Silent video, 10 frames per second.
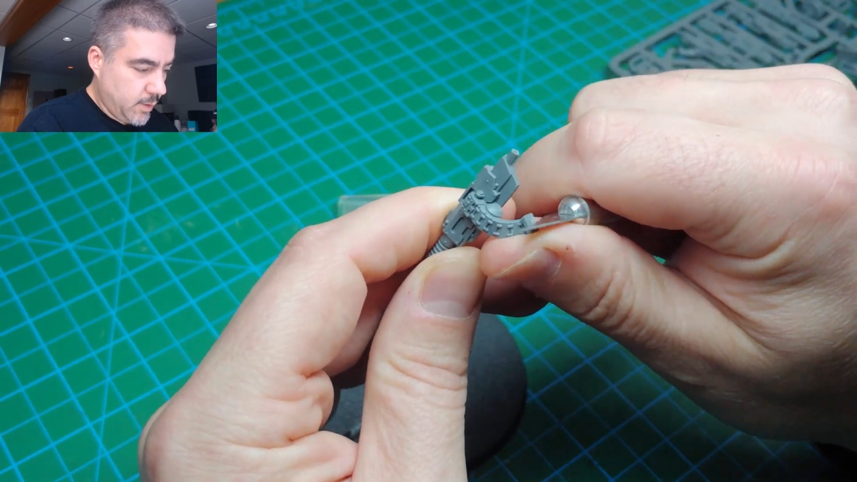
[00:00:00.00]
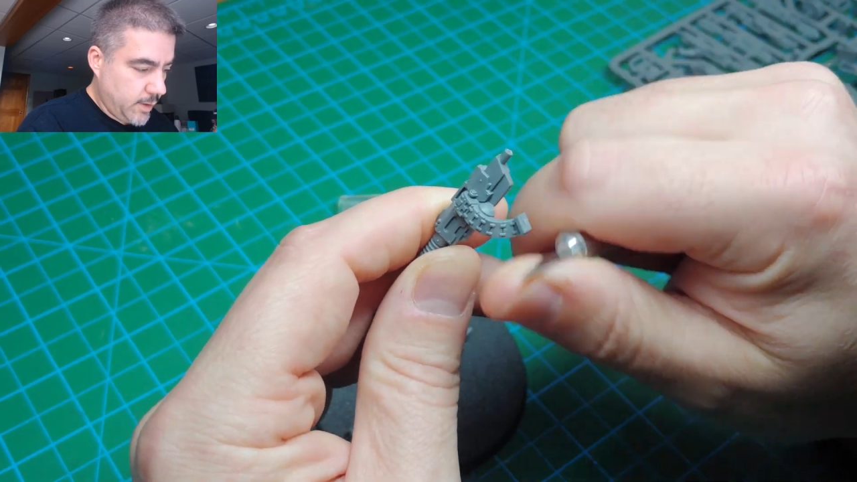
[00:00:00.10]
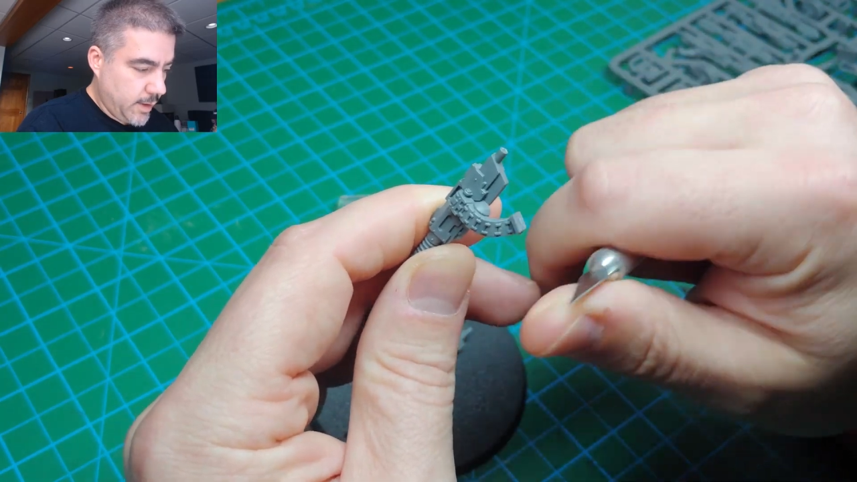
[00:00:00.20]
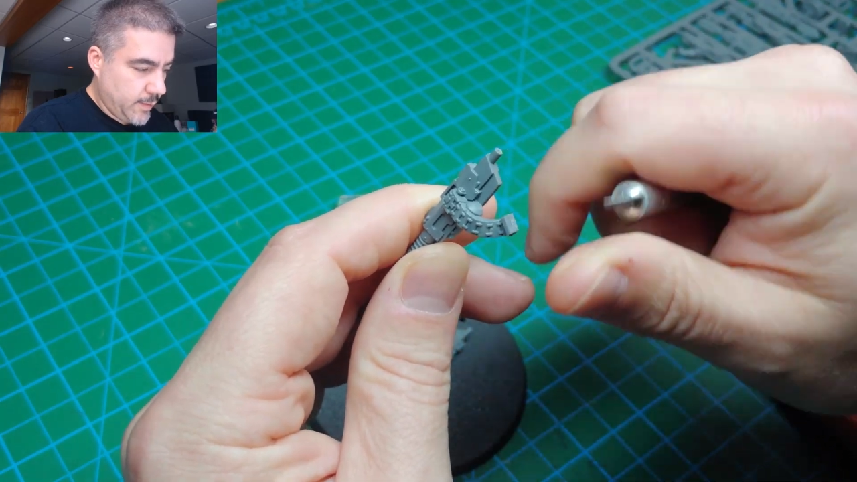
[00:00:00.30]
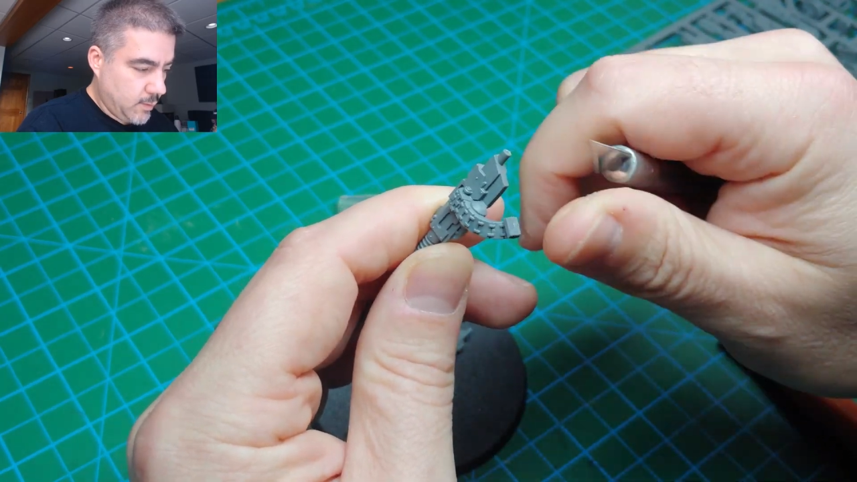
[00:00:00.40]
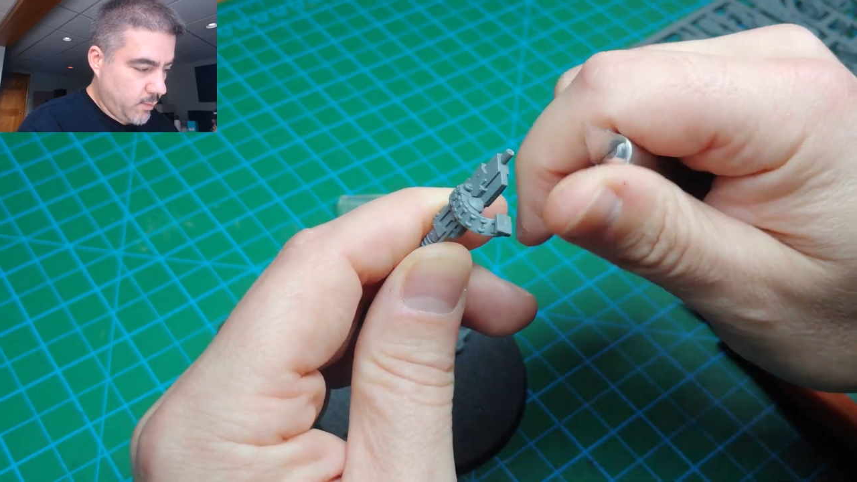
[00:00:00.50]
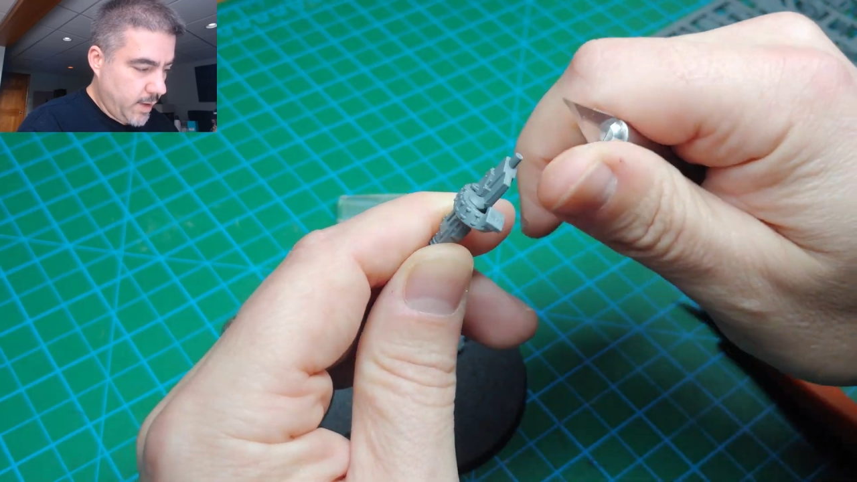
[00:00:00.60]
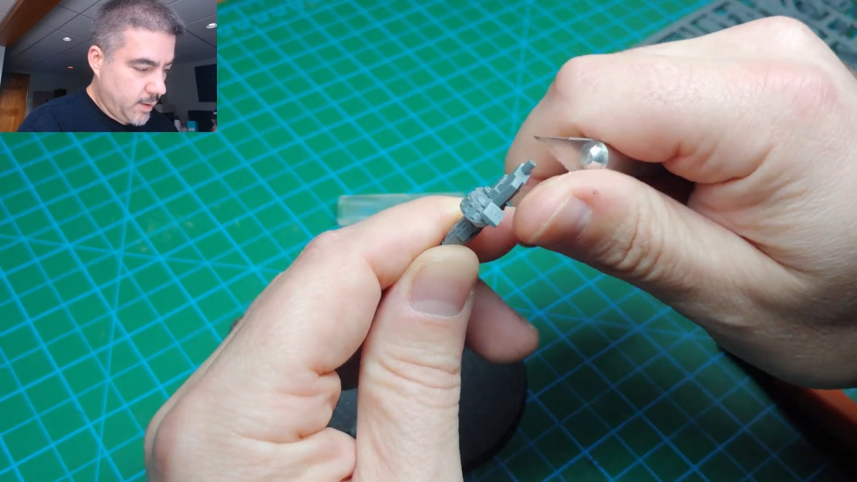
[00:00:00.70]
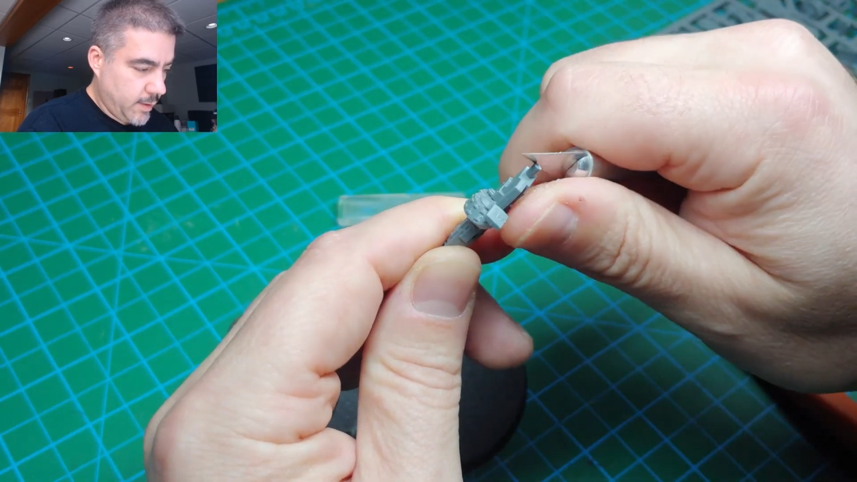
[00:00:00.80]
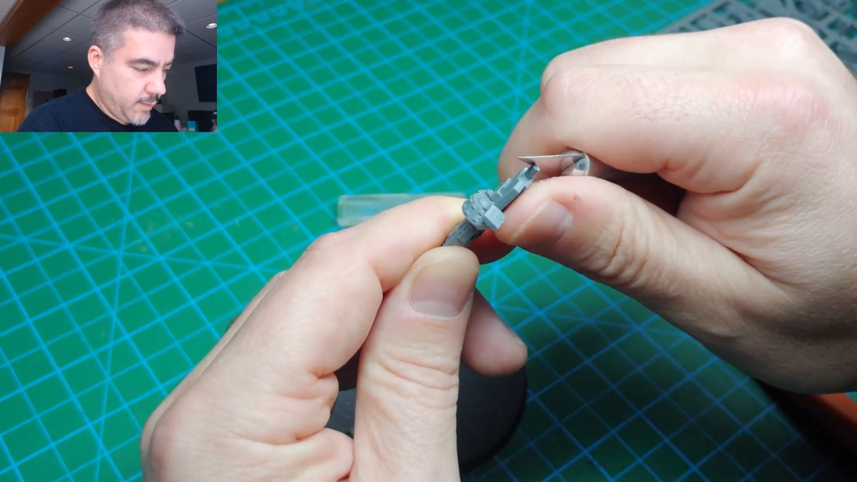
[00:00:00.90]
there because it will make
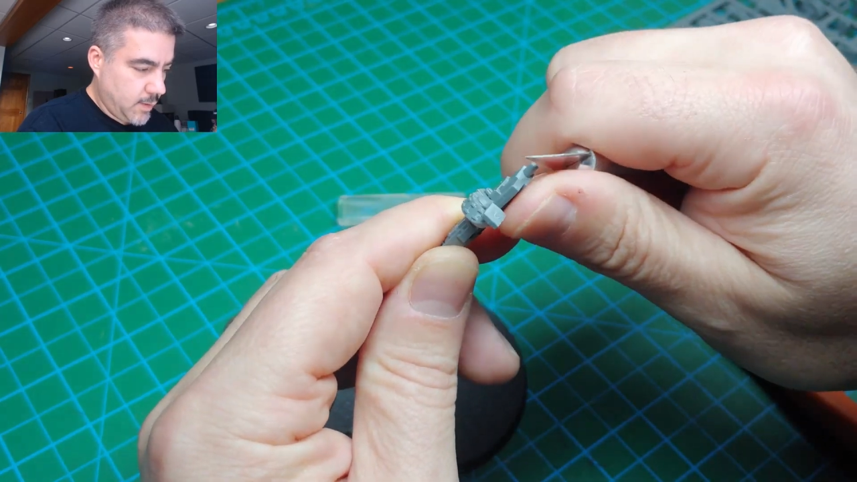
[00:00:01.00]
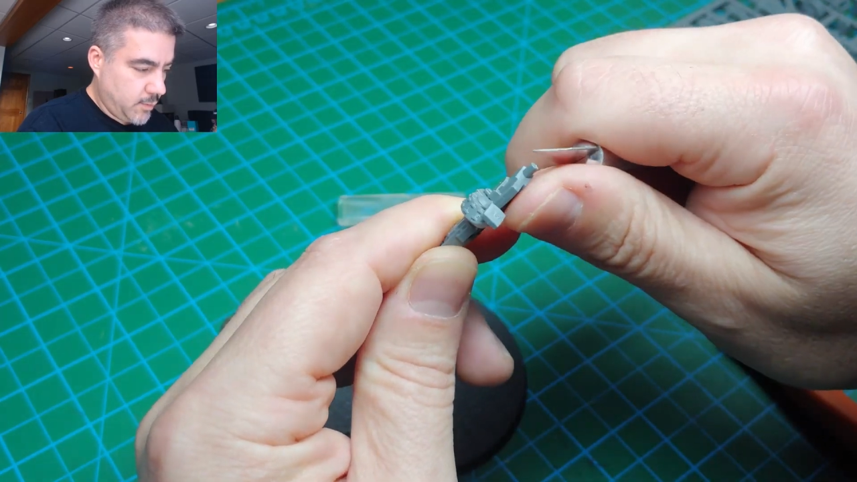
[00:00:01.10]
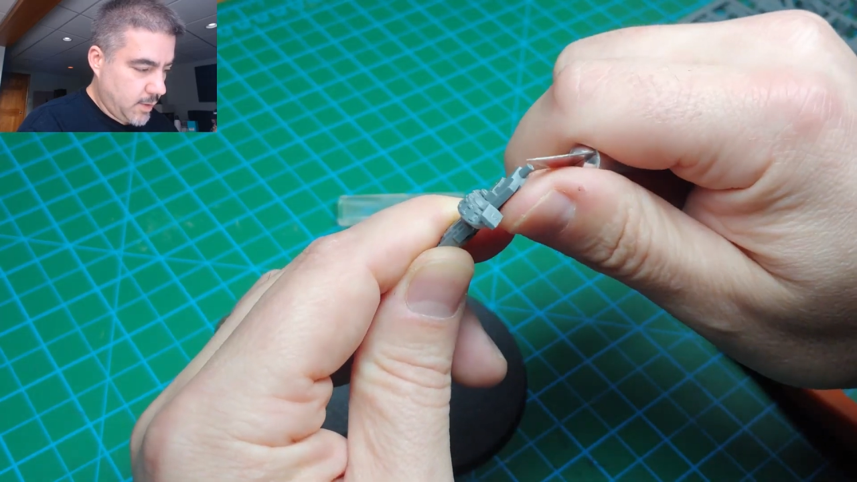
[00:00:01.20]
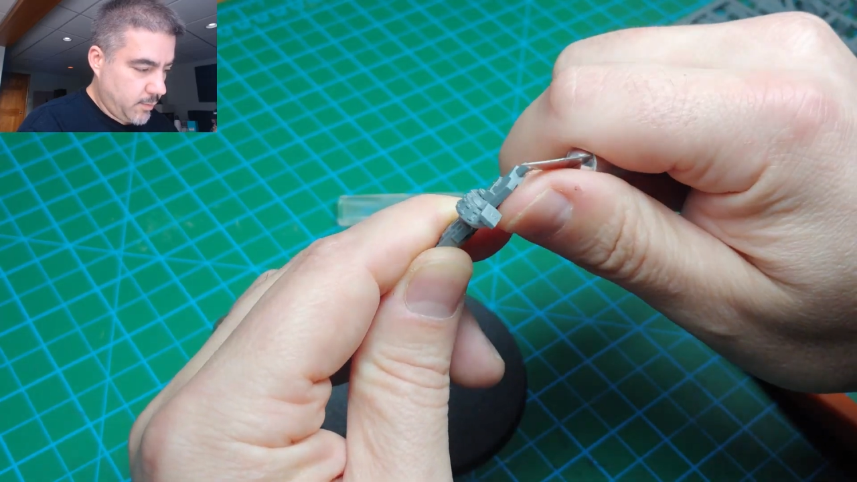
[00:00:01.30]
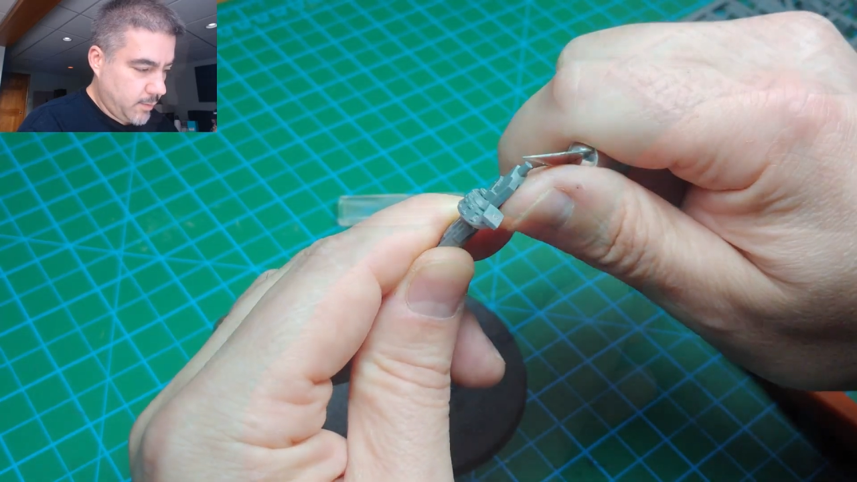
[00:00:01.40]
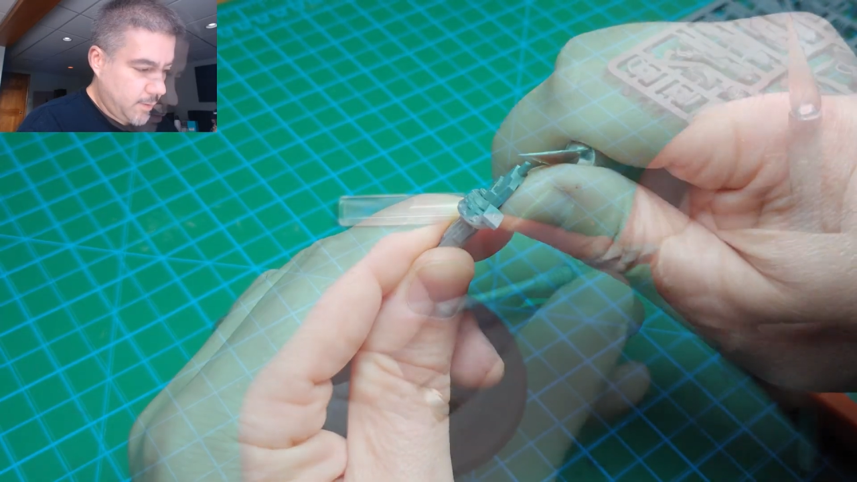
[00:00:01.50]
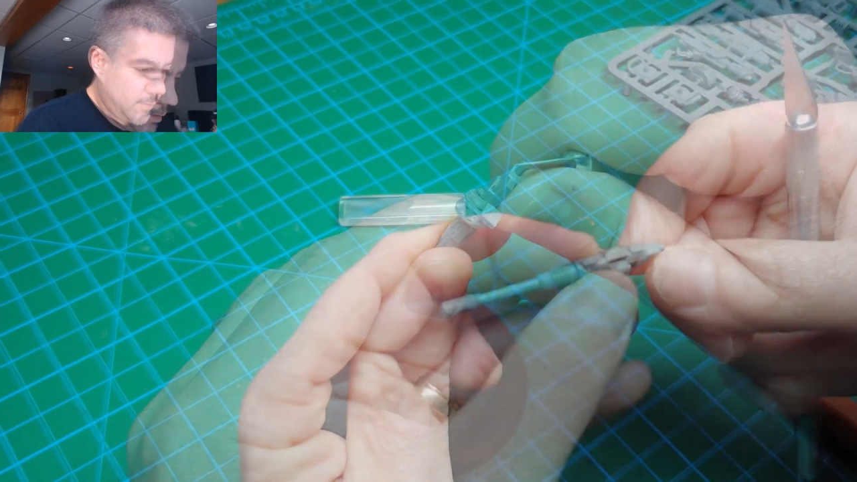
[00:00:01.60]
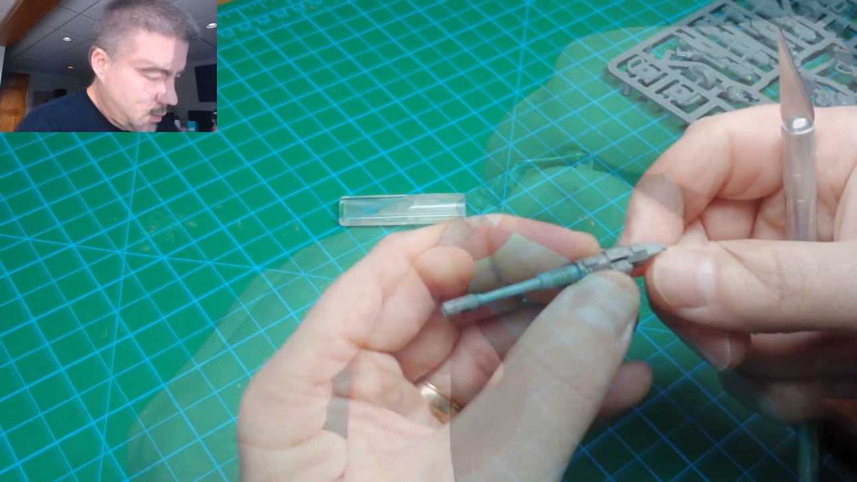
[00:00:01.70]
it not sit properly.